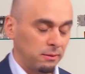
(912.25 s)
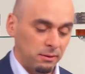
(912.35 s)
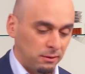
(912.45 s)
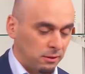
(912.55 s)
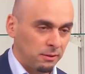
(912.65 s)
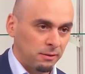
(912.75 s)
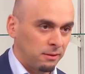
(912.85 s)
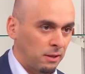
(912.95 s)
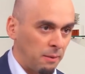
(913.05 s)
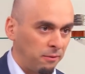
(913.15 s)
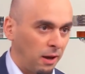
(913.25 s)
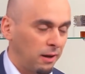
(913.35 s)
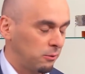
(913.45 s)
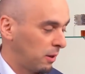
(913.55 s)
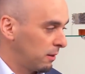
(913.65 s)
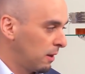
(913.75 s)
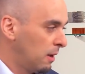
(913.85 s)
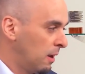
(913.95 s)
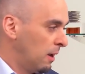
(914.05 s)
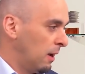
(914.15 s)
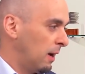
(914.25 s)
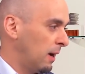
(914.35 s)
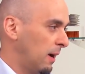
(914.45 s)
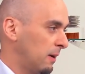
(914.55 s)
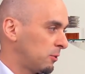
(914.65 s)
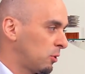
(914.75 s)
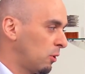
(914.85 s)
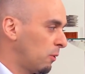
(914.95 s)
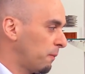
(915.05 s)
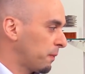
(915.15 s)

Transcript: it's just time flies, right? So